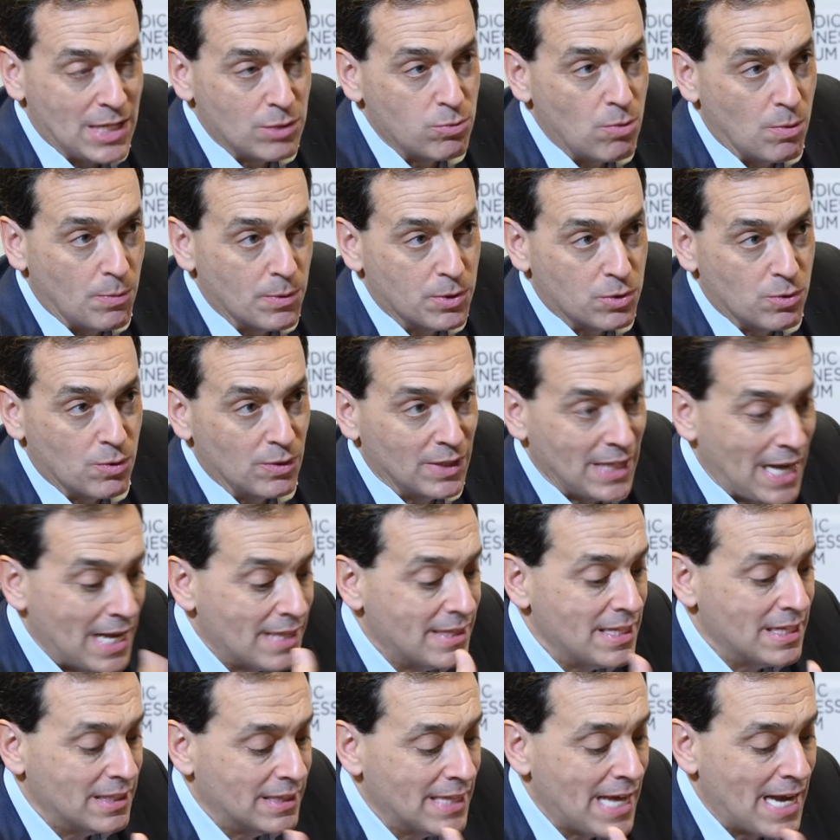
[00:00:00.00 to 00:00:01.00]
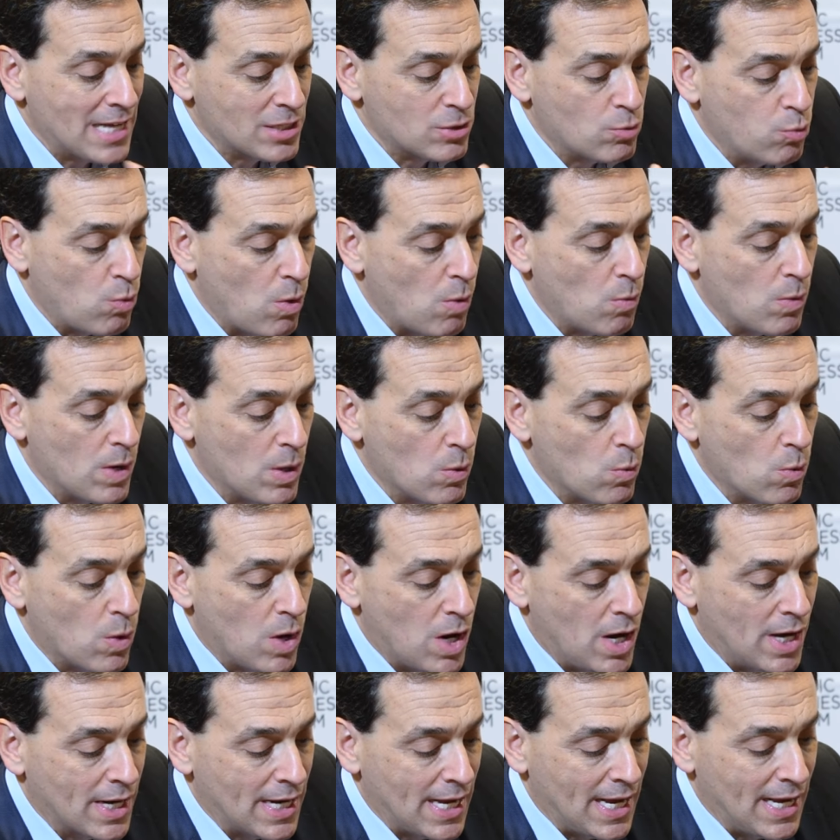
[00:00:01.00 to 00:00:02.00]
that's what we're. I think that's what we
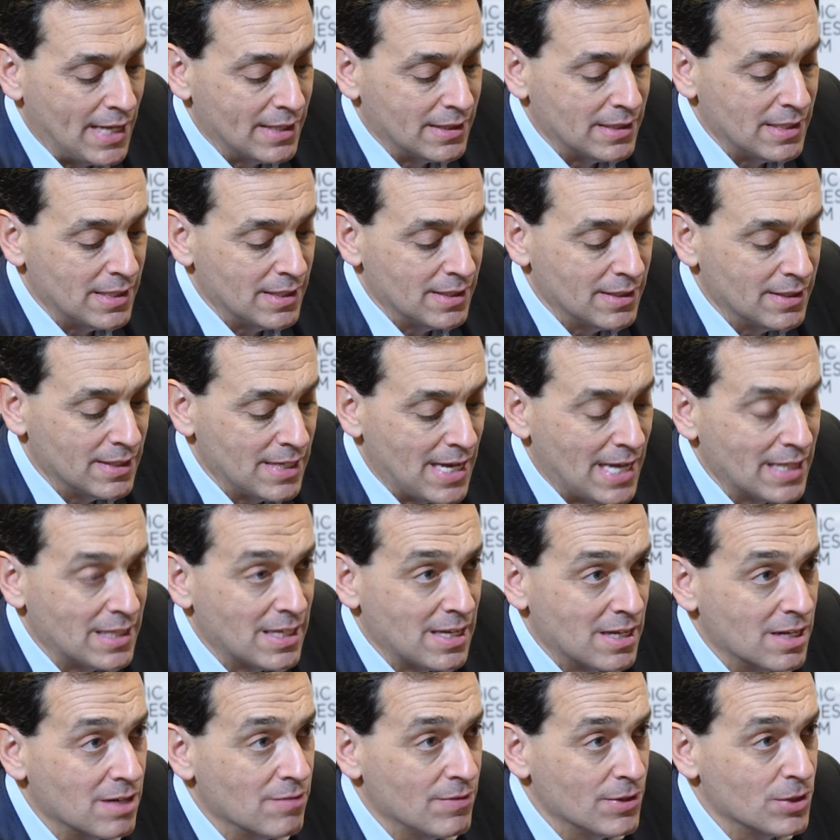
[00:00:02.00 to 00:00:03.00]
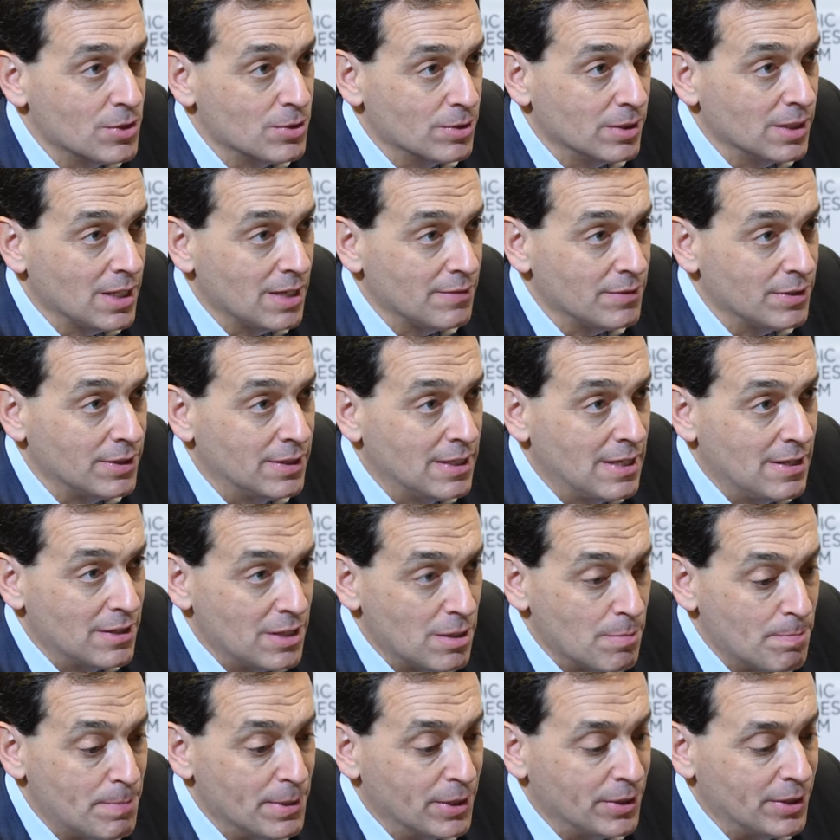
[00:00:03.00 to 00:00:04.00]
want at the at the individual level. Yeah.
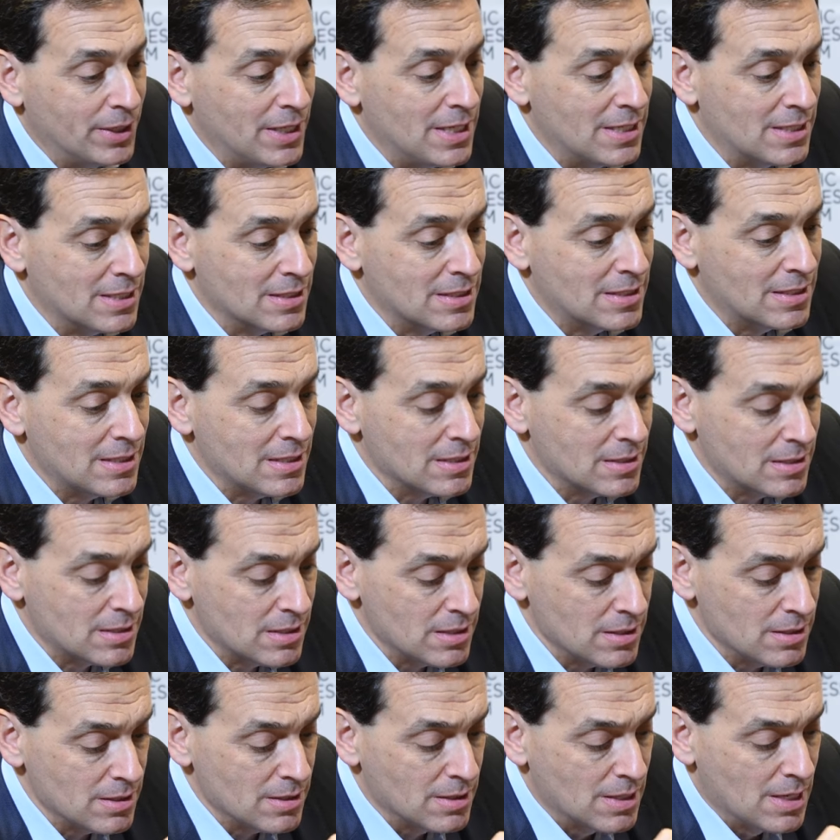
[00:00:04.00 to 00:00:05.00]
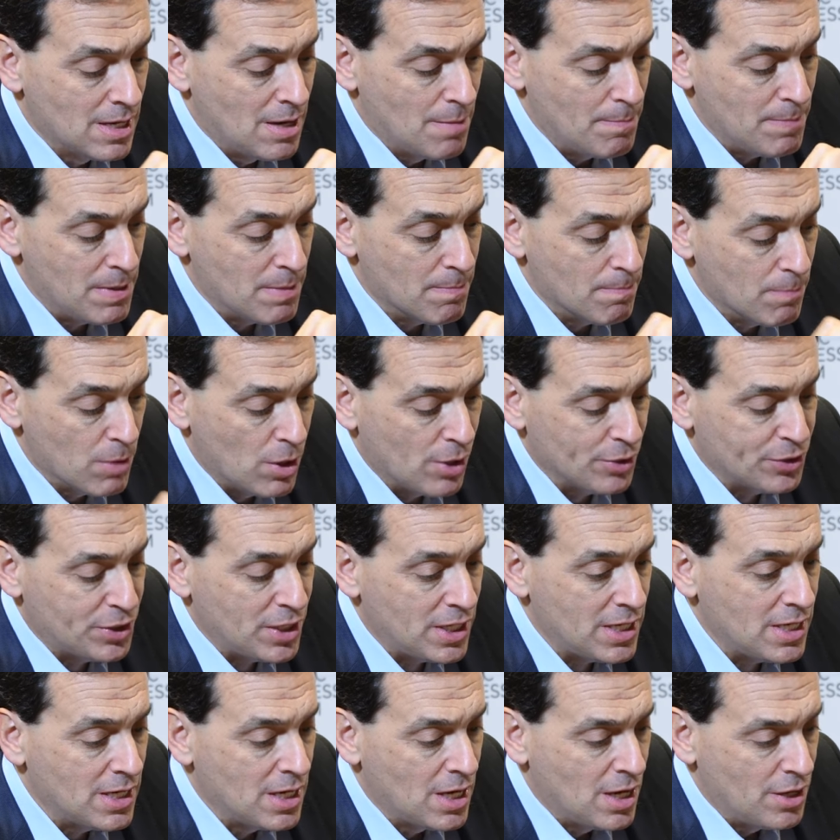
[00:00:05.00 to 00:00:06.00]
The ability to, to, to be
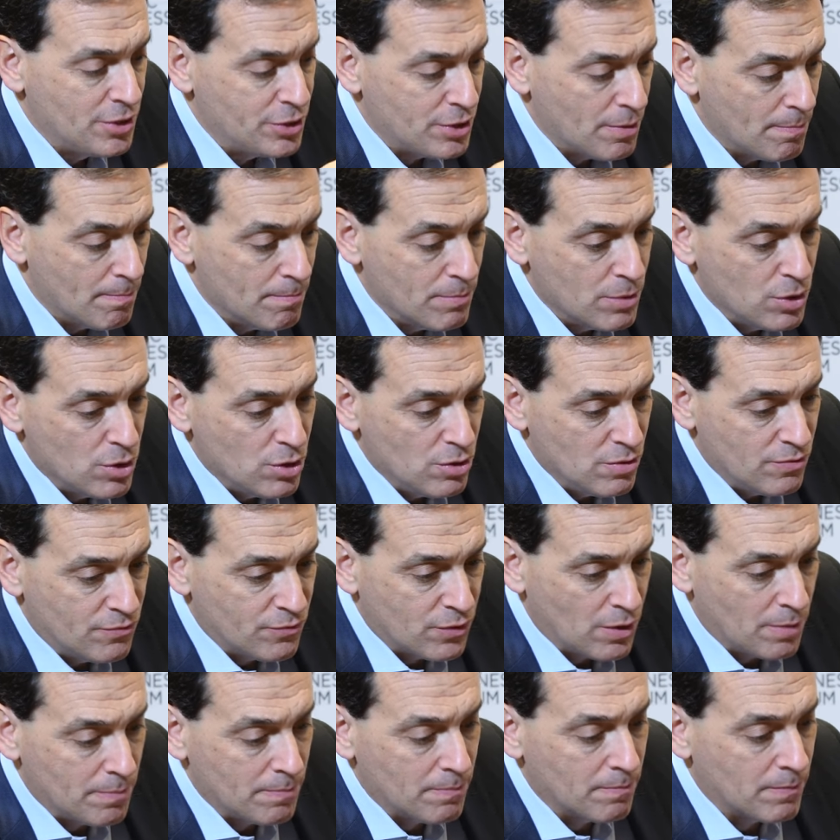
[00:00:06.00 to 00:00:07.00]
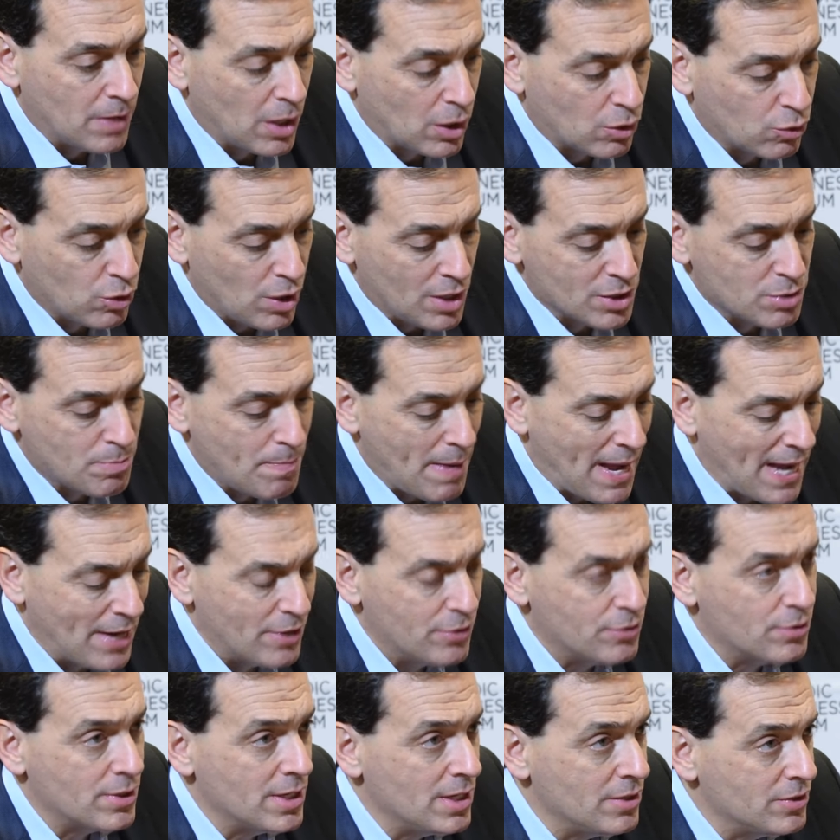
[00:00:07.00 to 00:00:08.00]
multi, to move from across
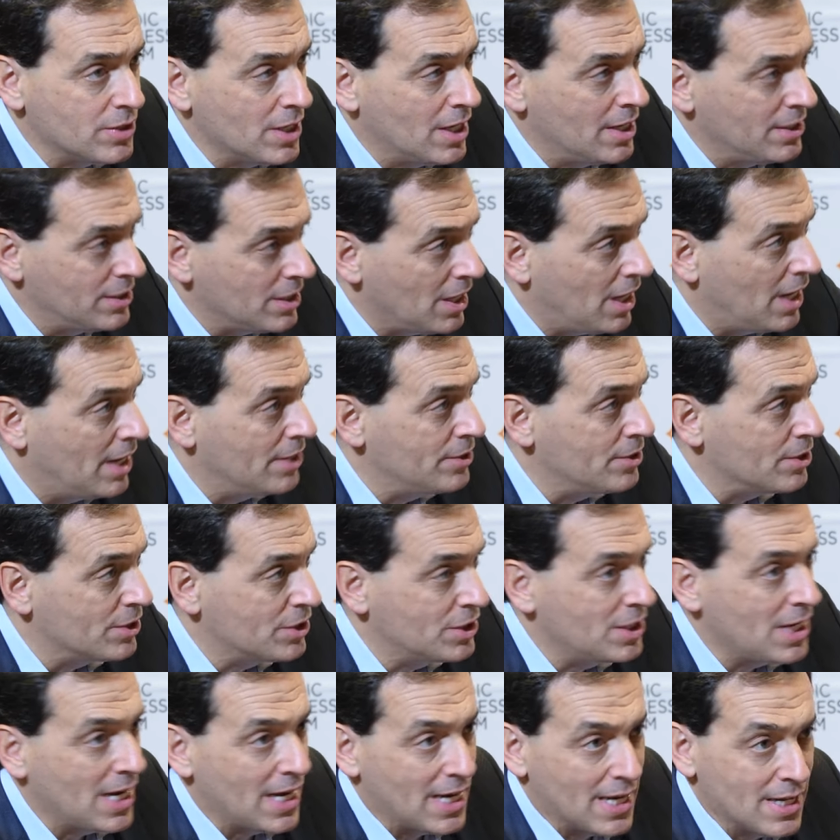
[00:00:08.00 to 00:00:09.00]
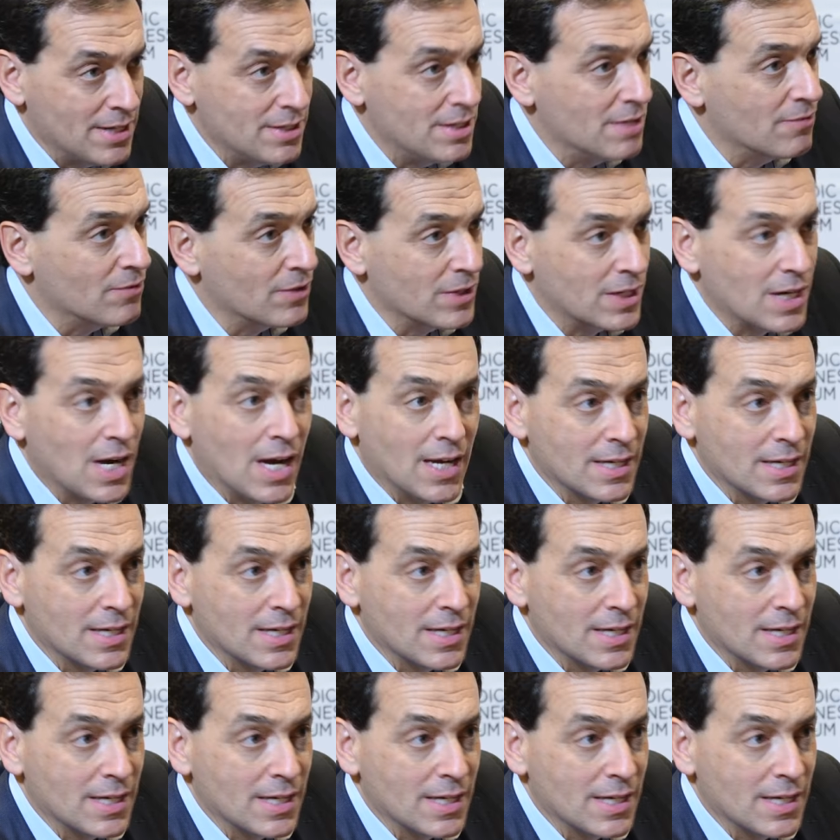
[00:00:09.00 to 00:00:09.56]
boundaries, to understand different